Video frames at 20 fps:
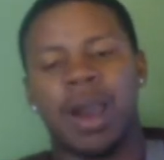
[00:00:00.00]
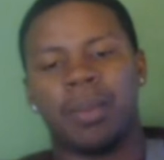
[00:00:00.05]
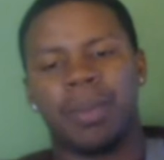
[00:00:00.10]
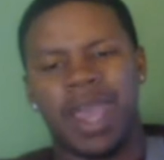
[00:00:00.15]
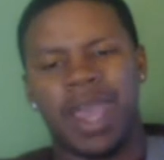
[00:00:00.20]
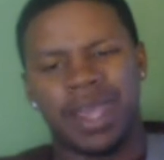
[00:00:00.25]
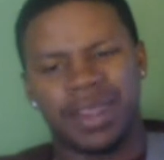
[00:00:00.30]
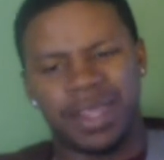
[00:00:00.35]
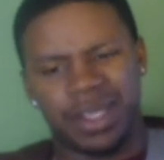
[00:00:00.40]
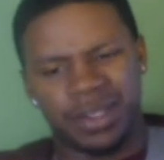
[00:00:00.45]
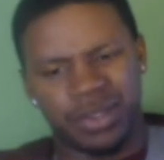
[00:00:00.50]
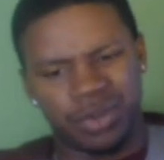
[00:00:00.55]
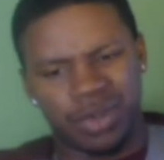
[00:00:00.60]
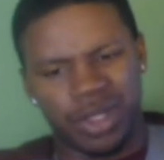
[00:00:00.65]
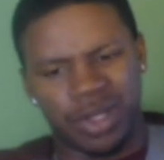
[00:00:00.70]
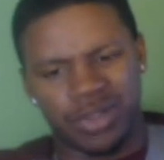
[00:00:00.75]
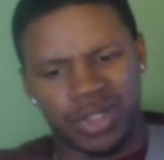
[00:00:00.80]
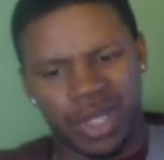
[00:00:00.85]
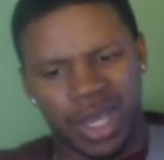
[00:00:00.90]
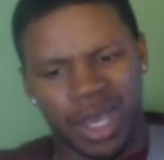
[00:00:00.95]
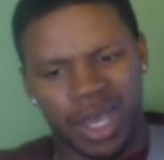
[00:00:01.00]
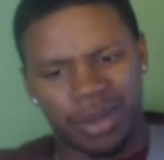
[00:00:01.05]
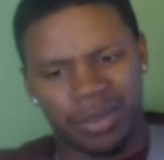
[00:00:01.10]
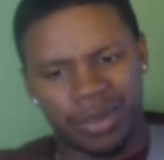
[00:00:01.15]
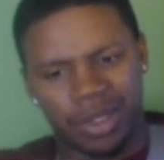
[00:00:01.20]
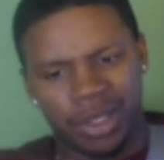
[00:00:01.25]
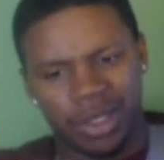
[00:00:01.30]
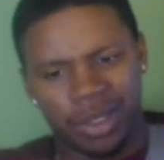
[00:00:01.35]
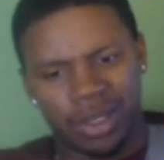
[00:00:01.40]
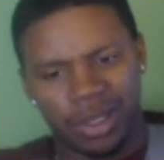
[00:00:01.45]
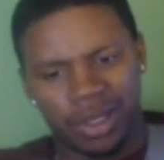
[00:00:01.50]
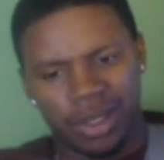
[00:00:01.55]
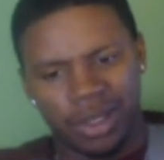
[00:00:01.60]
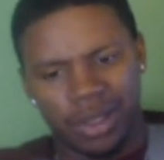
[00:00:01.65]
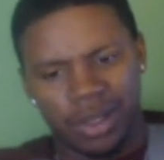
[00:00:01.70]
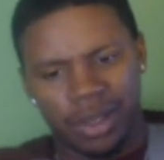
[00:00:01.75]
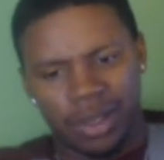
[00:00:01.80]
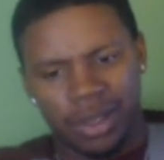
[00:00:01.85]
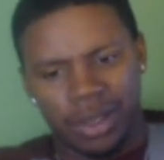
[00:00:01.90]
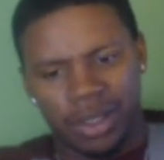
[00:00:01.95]
bad they do their job.
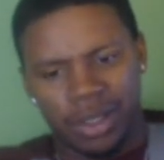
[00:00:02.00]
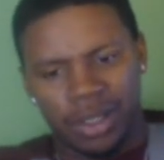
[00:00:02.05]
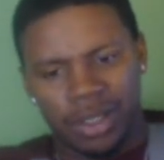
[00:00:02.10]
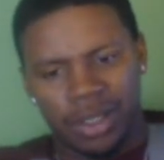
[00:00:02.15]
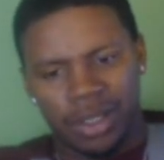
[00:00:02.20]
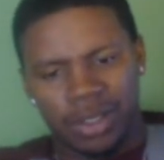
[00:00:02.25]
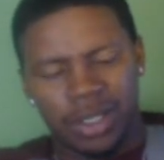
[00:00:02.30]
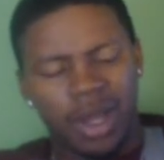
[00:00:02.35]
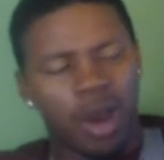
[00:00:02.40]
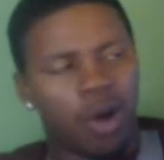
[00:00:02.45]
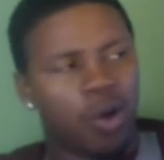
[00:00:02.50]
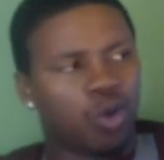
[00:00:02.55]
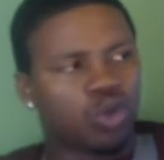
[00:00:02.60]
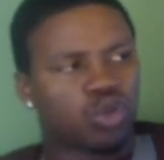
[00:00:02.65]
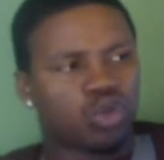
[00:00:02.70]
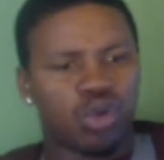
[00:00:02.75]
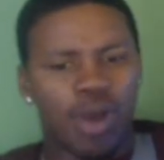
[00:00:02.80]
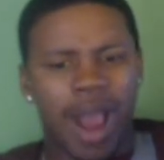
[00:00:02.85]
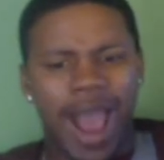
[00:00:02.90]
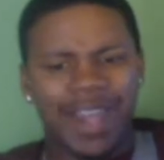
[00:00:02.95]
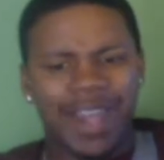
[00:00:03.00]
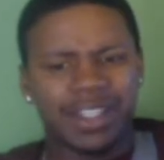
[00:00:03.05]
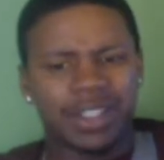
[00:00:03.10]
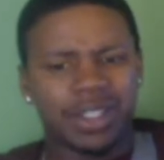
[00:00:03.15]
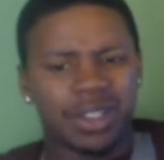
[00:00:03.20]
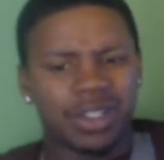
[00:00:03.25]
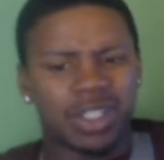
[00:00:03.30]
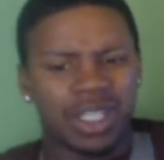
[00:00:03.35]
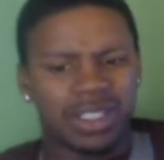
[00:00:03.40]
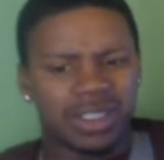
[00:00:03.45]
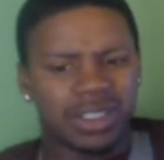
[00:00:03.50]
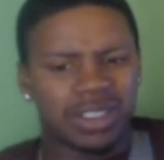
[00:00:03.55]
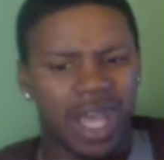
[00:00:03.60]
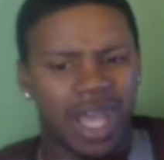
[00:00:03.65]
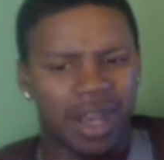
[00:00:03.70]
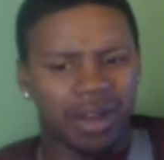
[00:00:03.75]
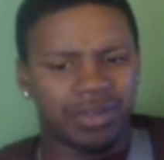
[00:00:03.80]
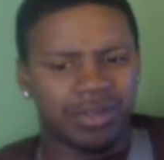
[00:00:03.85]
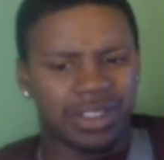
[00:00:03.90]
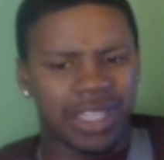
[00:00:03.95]
No, try to,
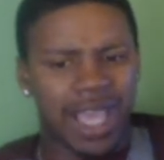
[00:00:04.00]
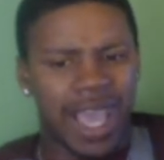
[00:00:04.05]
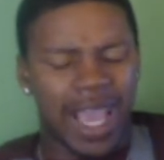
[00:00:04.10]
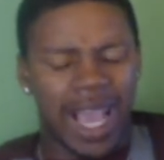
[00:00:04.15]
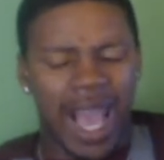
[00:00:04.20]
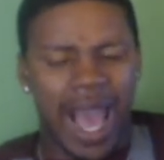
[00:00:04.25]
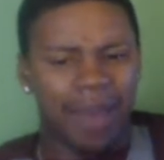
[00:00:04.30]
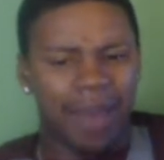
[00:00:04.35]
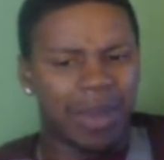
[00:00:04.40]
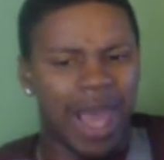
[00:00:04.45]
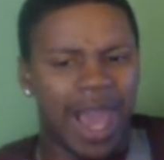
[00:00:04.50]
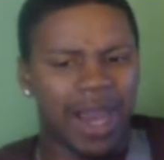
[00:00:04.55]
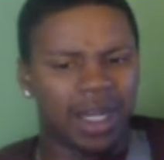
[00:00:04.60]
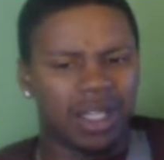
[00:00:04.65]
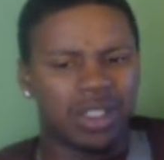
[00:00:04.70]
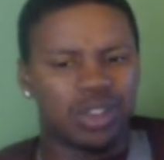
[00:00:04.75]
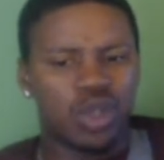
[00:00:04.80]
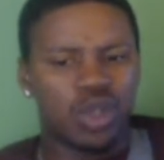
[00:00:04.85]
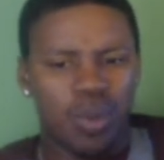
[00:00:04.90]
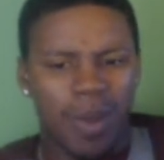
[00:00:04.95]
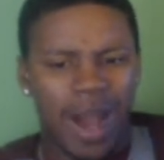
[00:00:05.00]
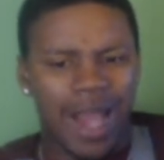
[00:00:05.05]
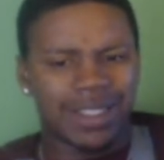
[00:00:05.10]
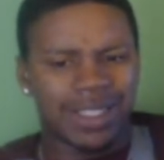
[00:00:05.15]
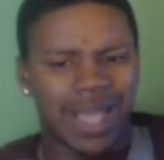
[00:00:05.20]
instead of saying I'm not going to do my